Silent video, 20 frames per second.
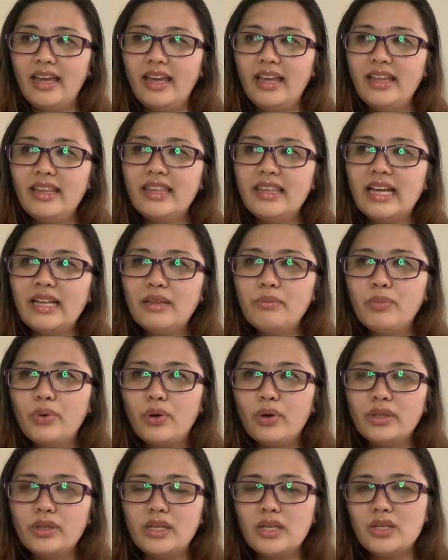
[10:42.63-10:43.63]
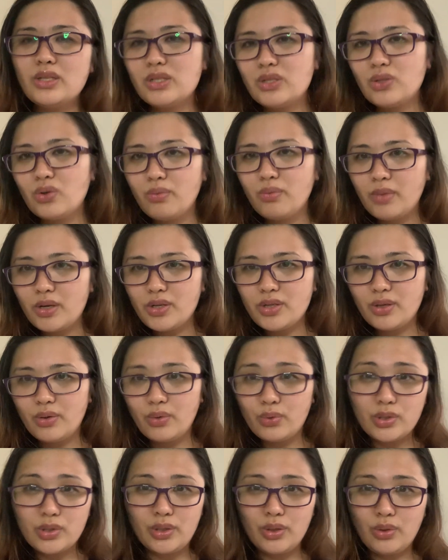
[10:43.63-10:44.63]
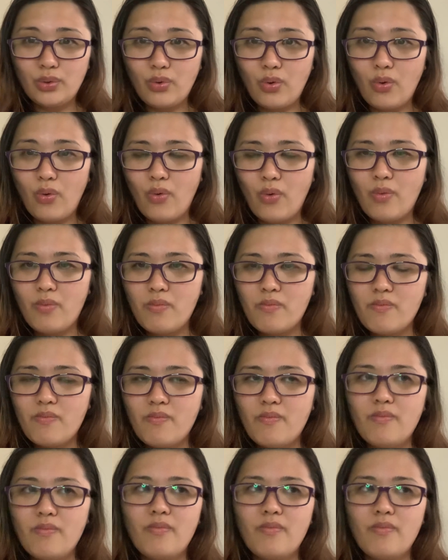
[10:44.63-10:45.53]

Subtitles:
And that brought it so much closer to home,